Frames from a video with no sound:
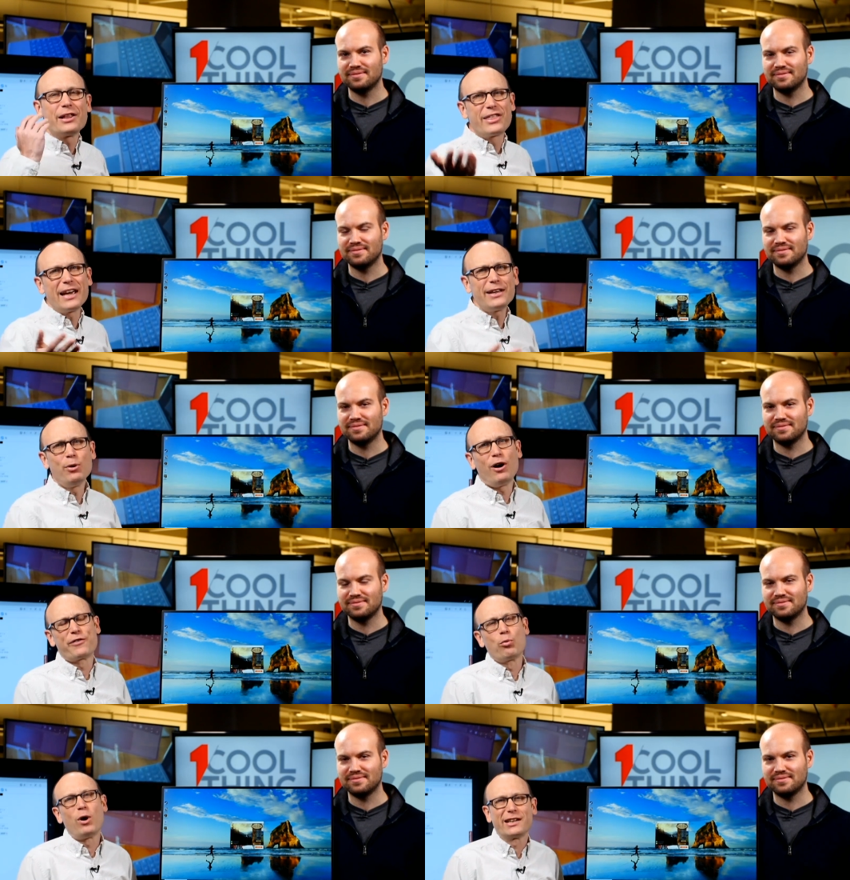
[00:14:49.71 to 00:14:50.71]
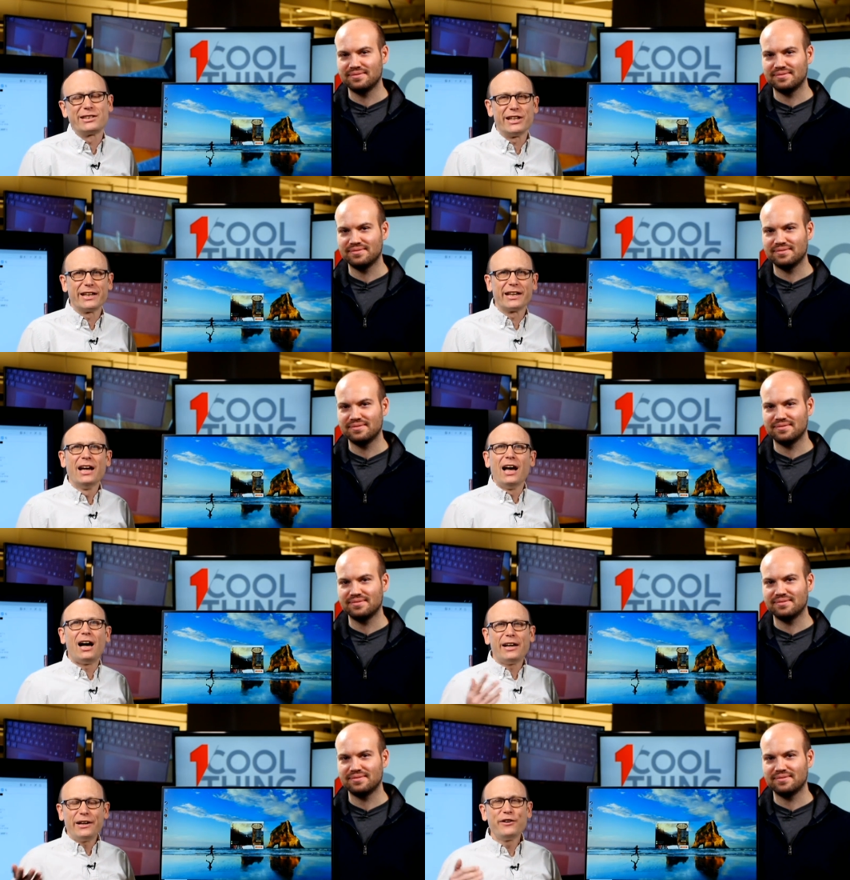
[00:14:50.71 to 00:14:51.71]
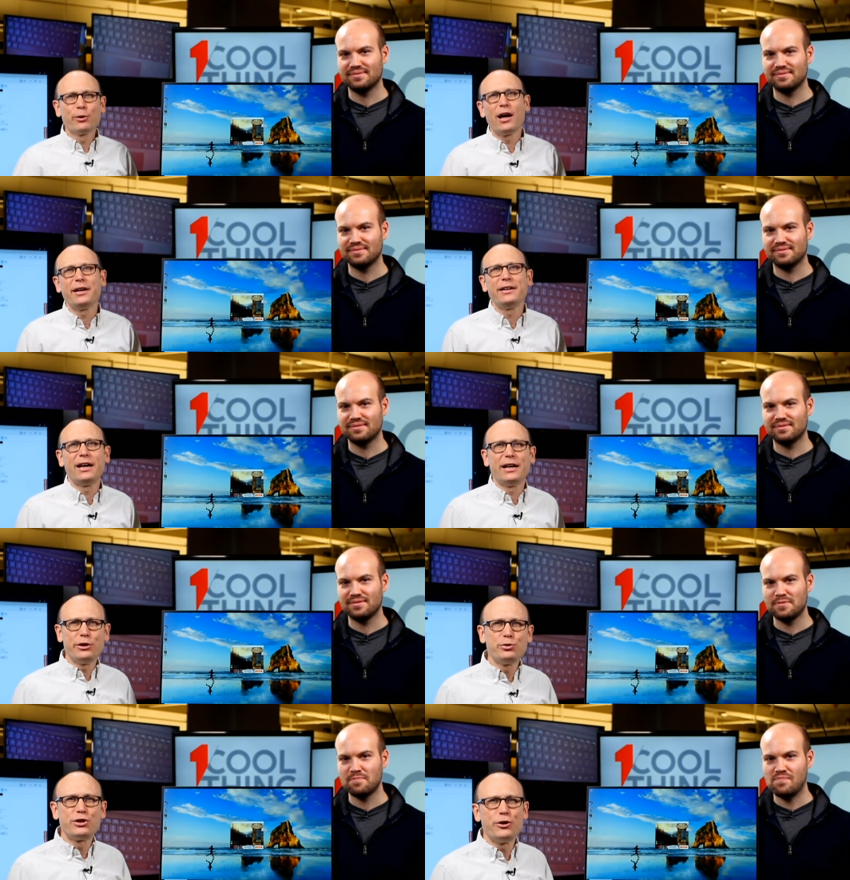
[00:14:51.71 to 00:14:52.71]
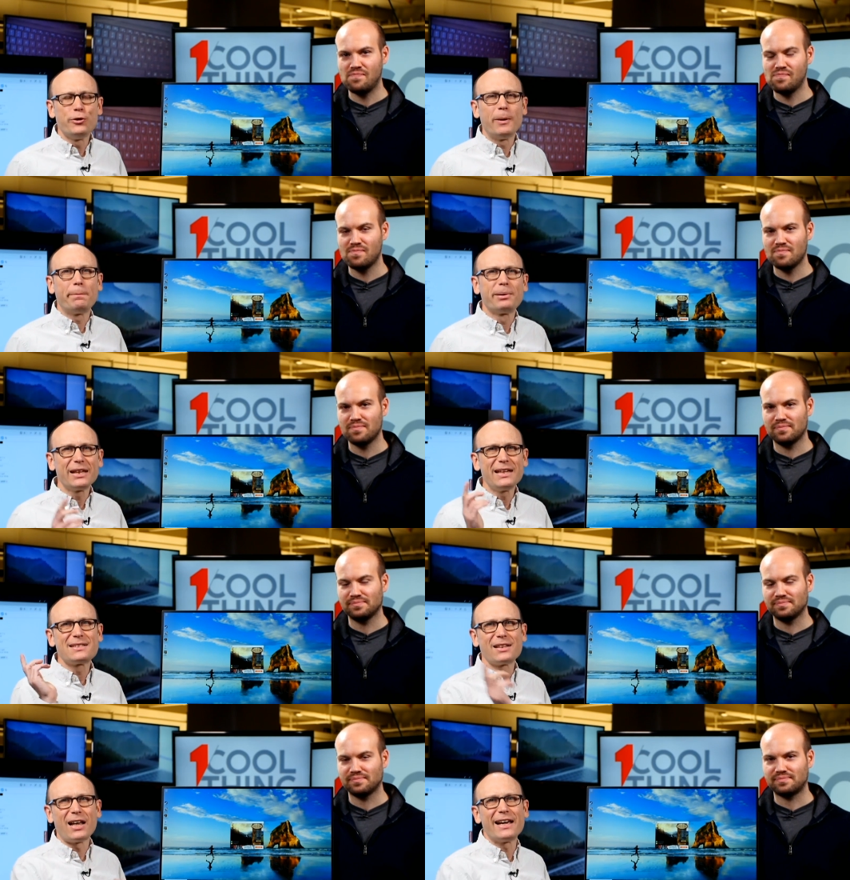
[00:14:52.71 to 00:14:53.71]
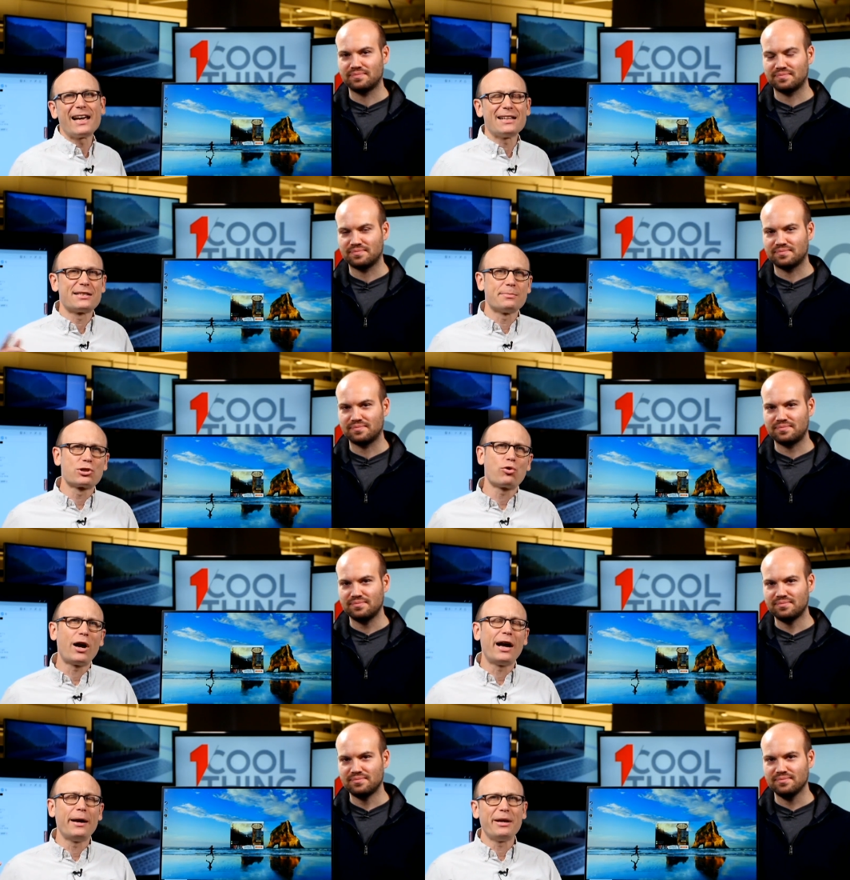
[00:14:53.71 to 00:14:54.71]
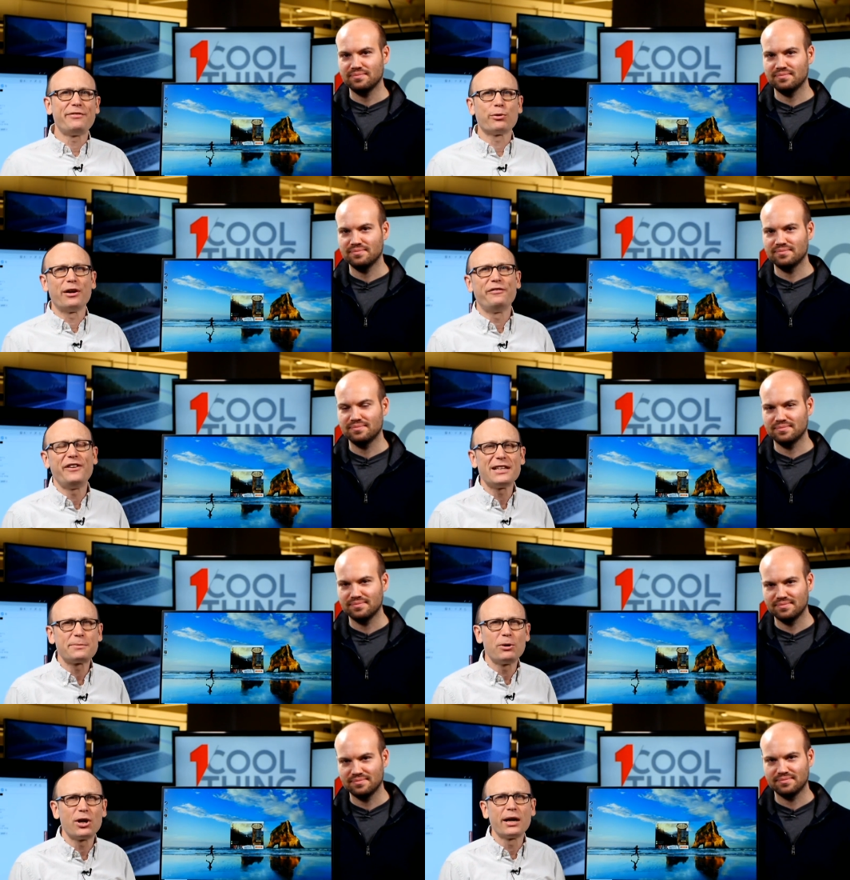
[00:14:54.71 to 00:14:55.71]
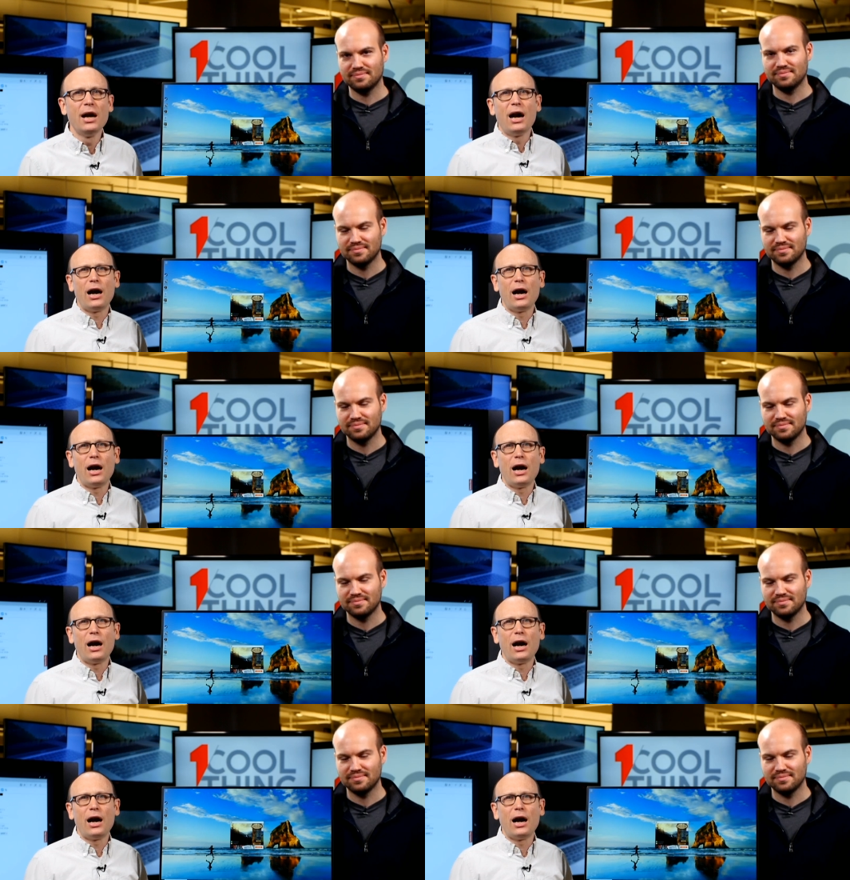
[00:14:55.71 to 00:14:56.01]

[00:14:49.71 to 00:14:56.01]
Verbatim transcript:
Speaker 1: Thank you all for watching. If you're on YouTube, please like and subscribe. If you're on Facebook,